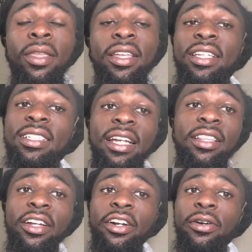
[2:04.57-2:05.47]
this, that, and
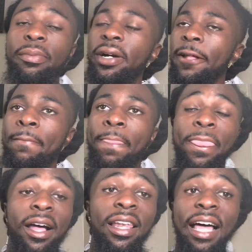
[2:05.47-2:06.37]
third, but
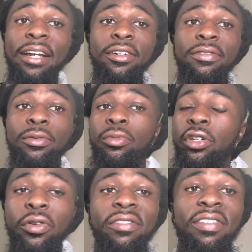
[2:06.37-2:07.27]
a lot of them
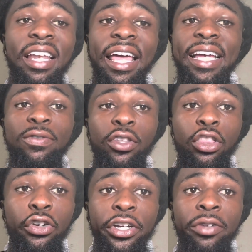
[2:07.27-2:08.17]
don't even last for
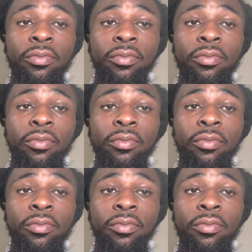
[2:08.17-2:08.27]
three.